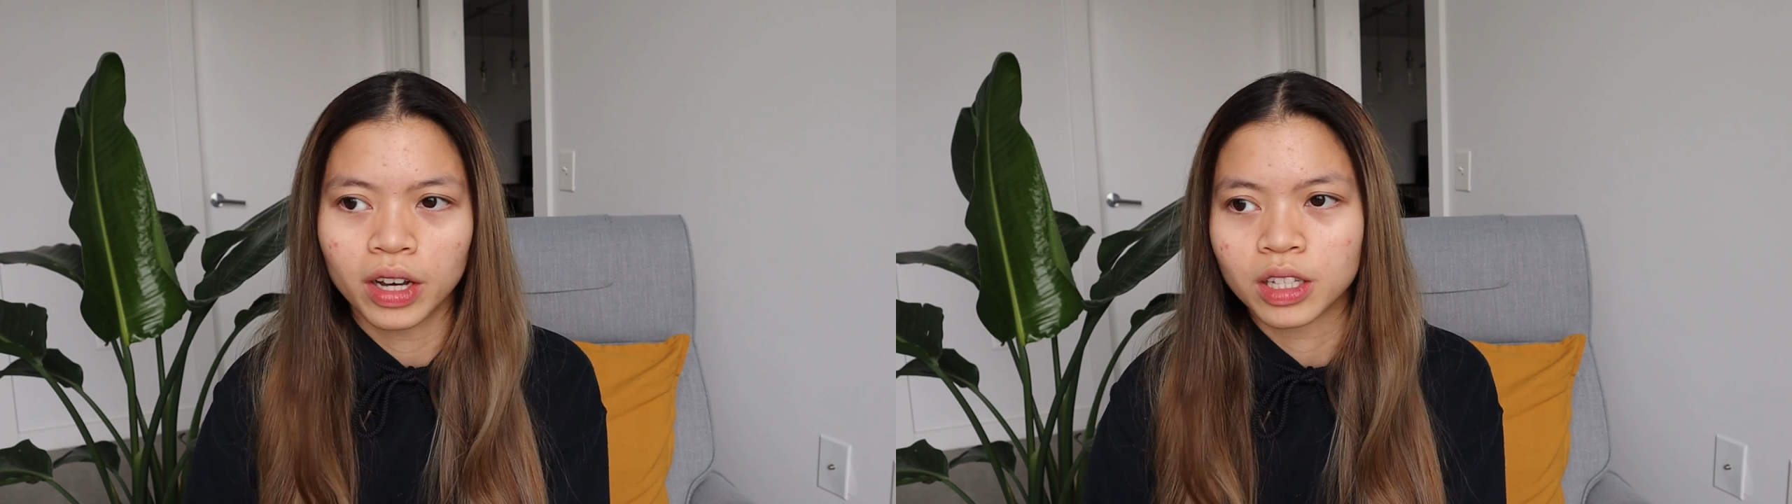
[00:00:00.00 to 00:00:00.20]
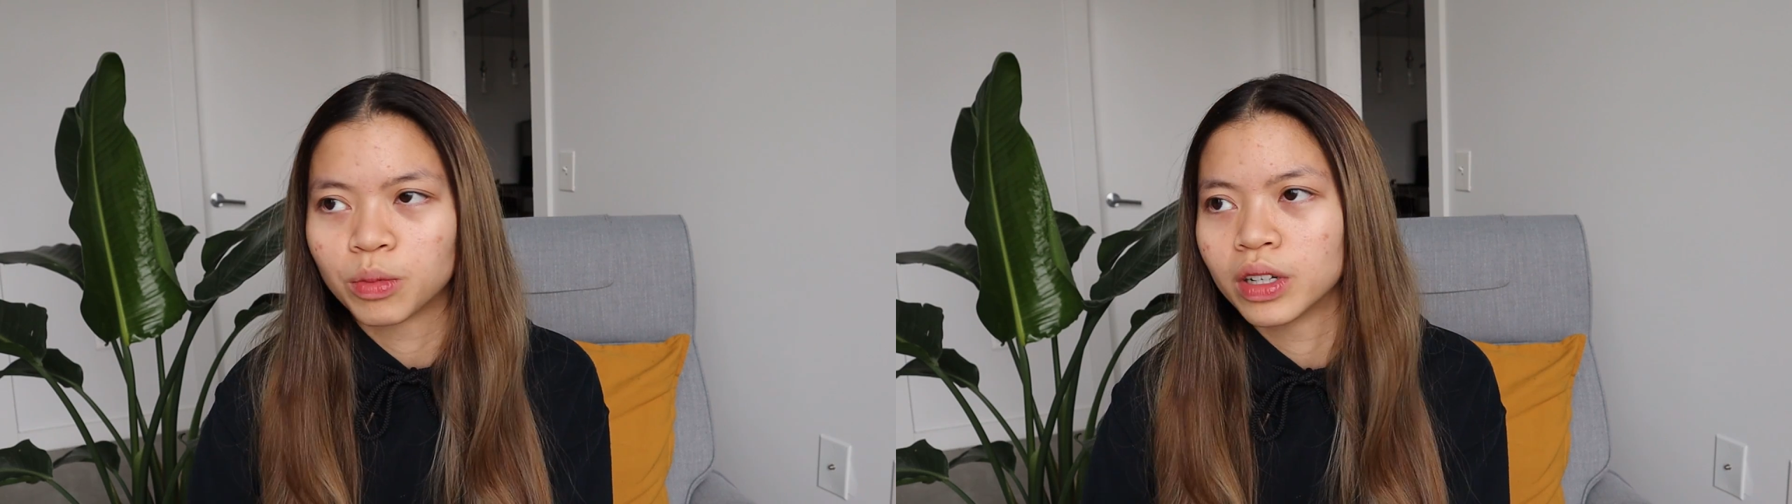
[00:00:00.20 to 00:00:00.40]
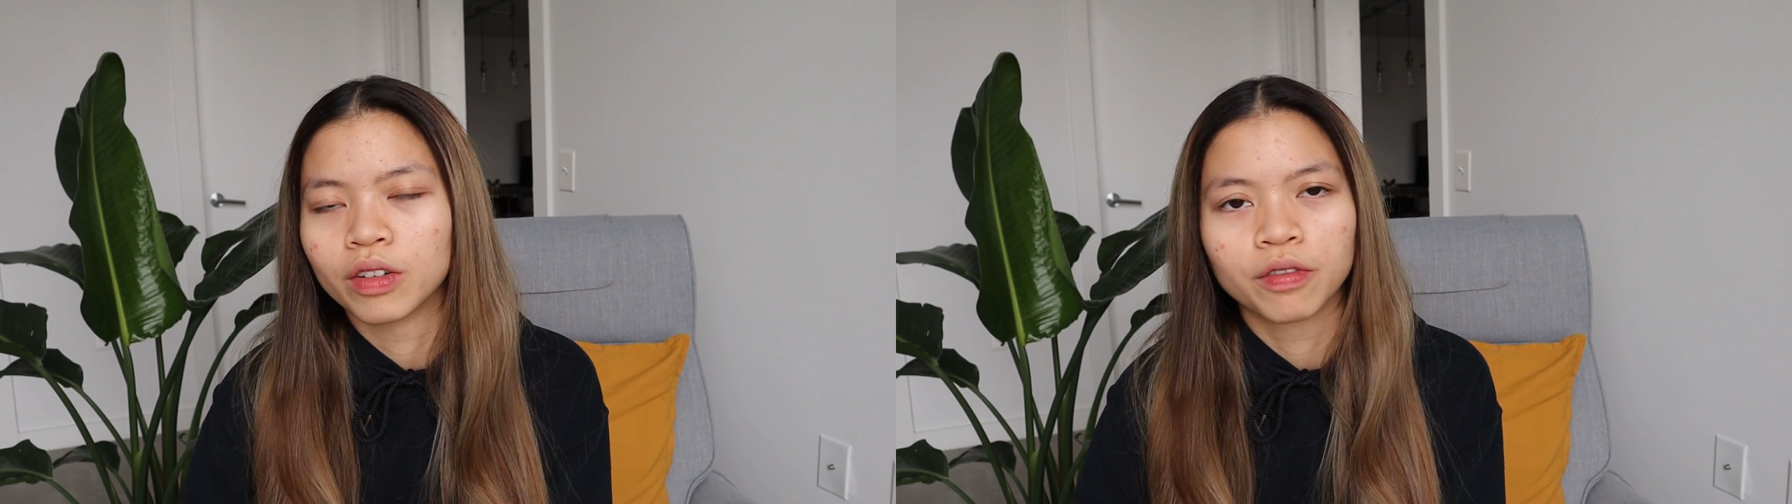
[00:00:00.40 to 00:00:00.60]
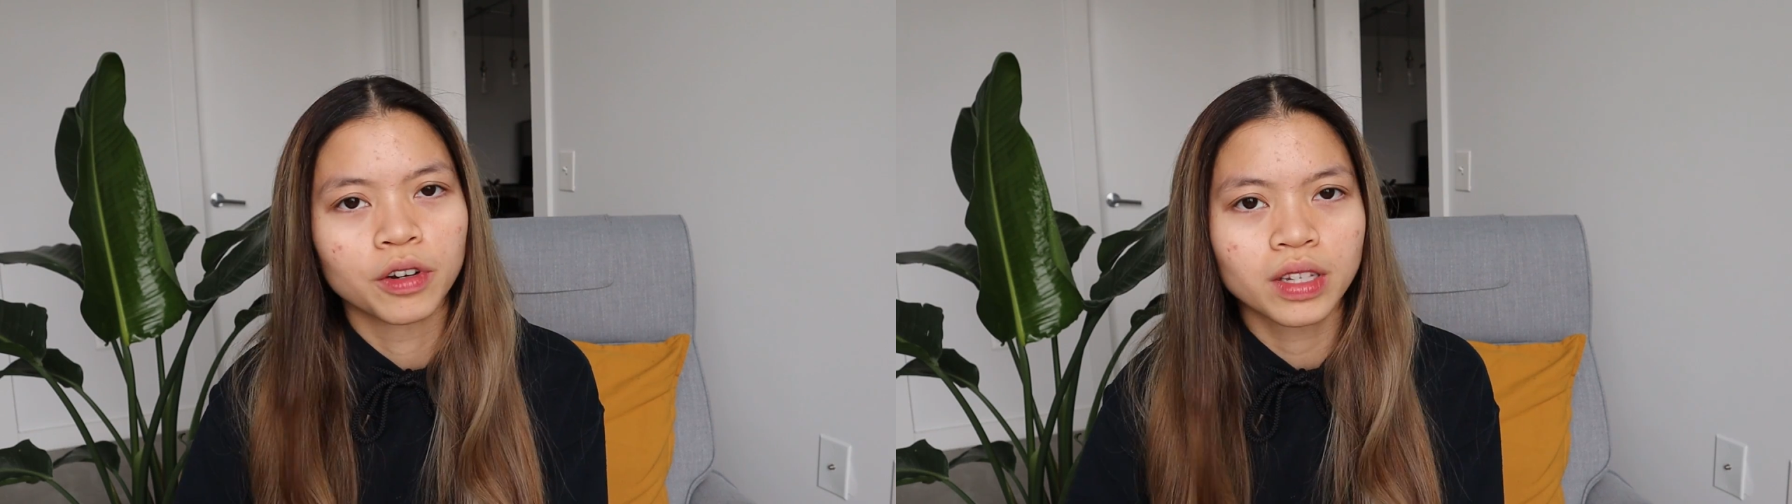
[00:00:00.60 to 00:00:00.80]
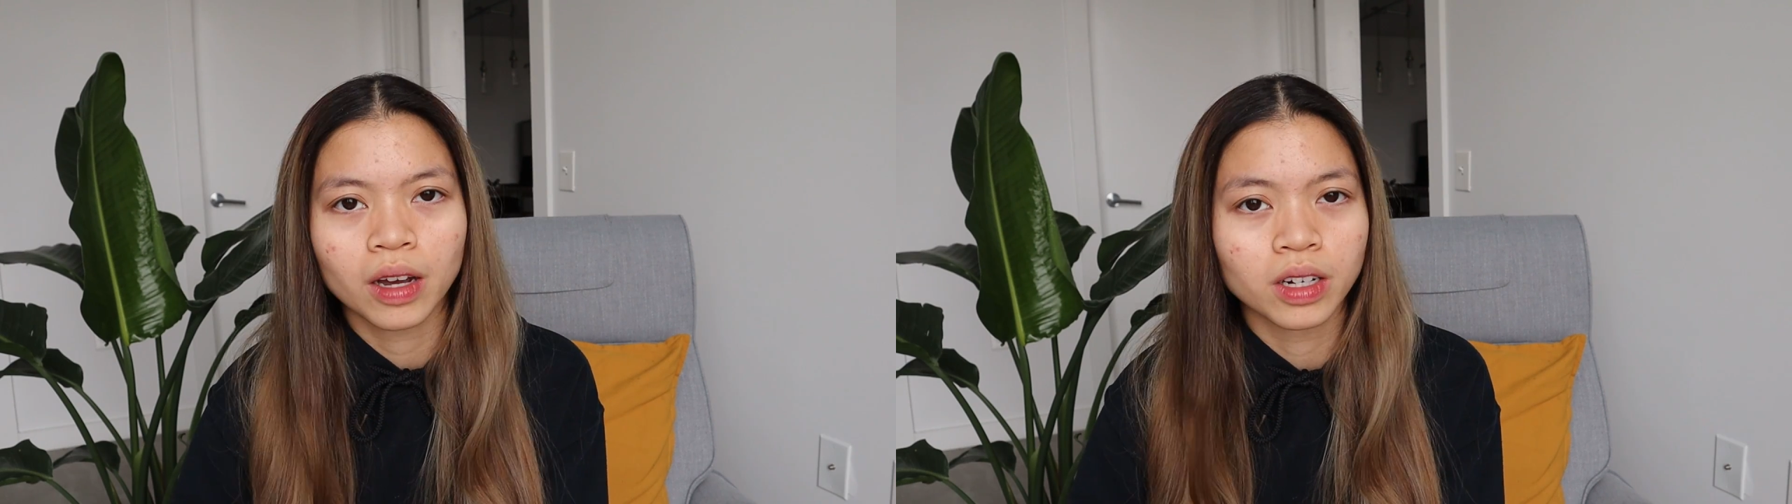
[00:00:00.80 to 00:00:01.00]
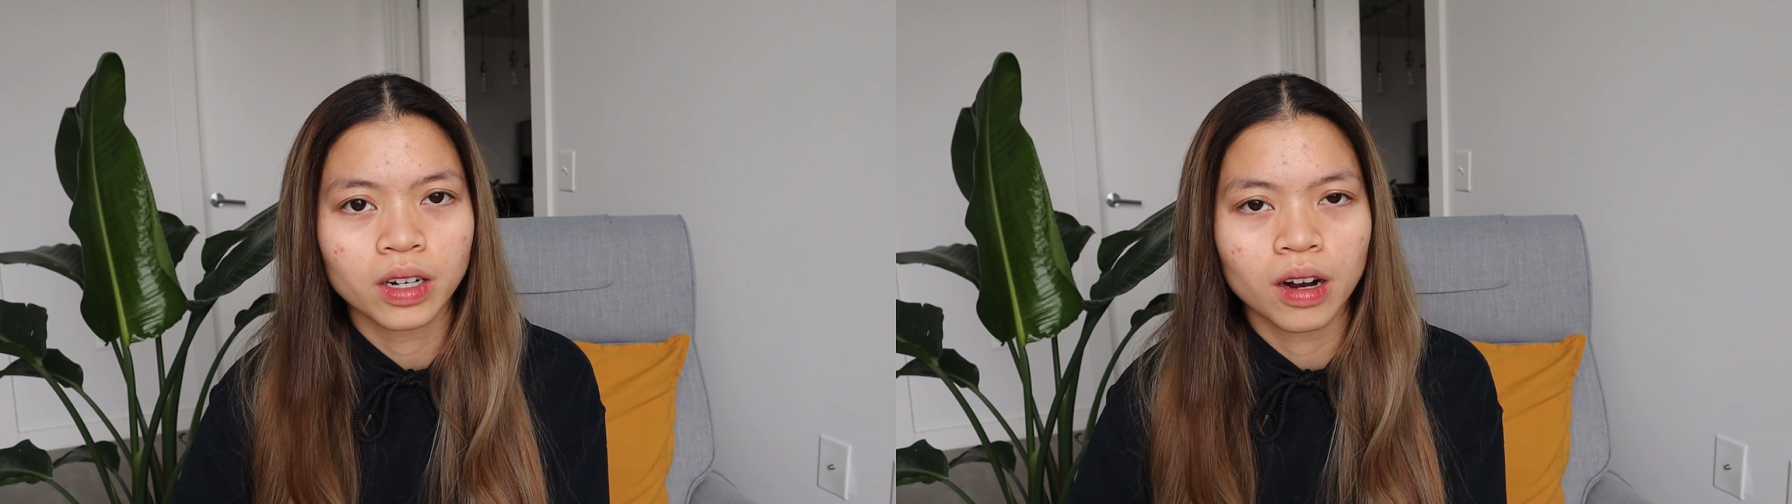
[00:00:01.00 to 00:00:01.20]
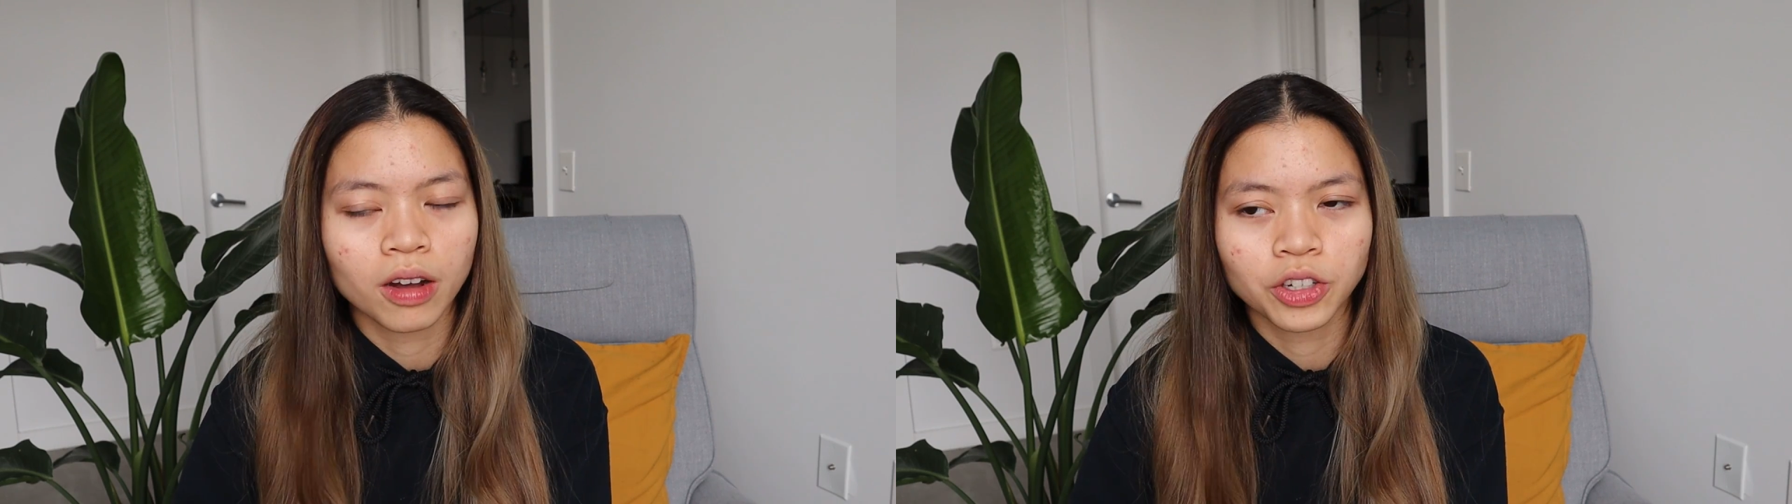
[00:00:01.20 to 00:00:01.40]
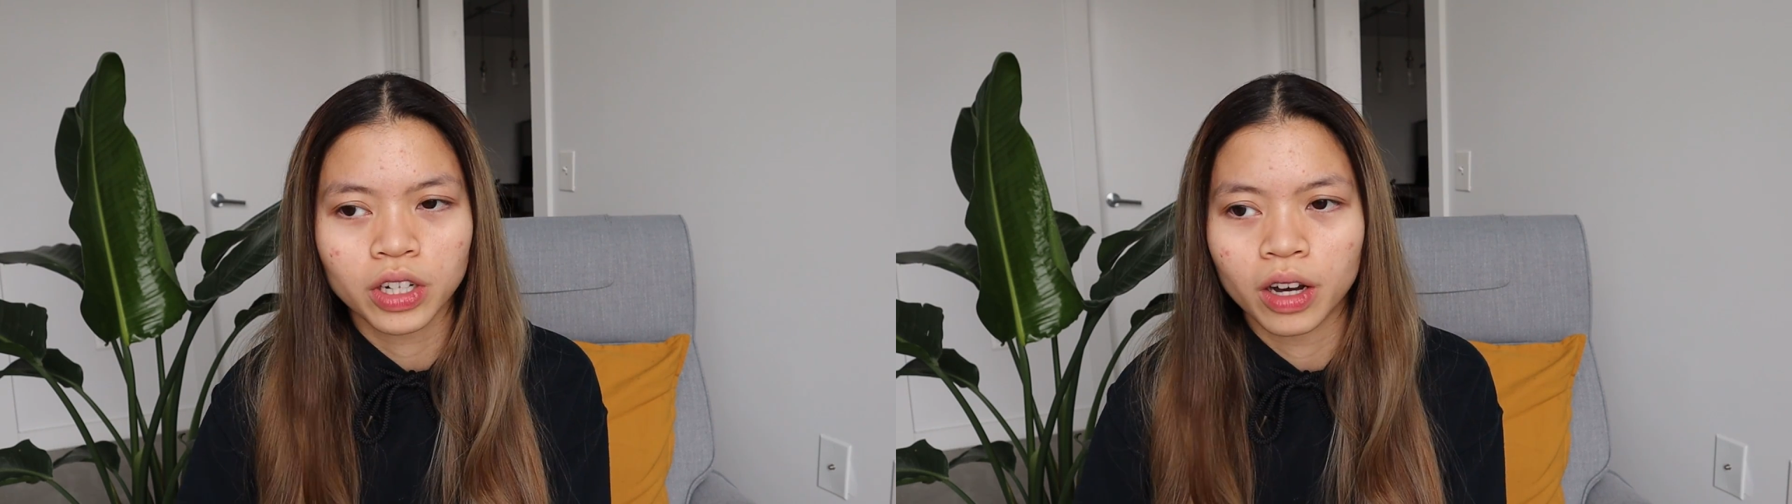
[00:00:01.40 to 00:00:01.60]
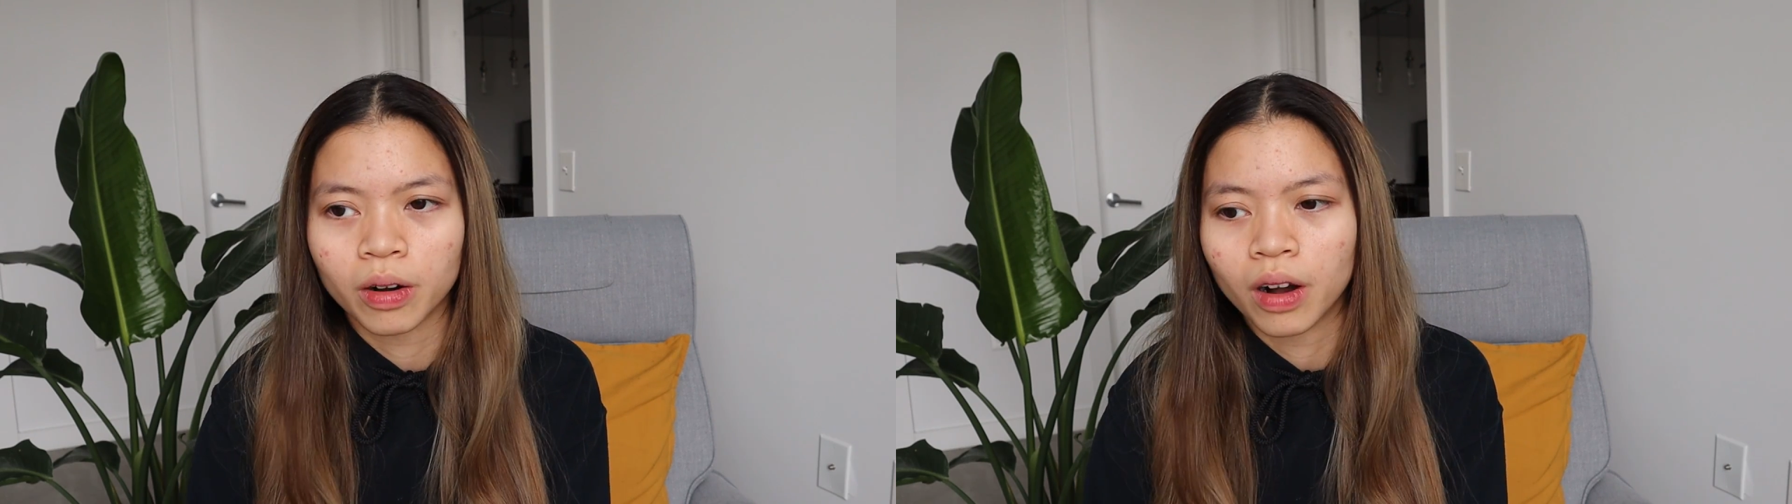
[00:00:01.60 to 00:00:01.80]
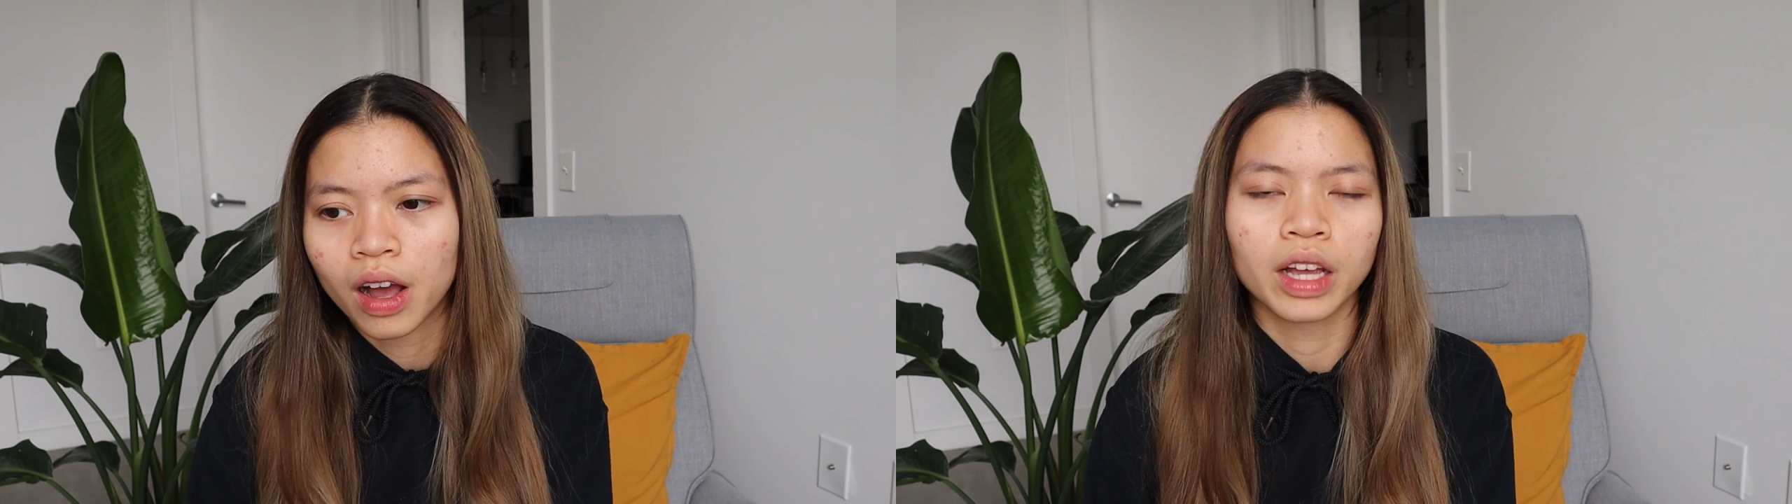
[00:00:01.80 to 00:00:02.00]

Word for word: you had to put your foot down in adagio,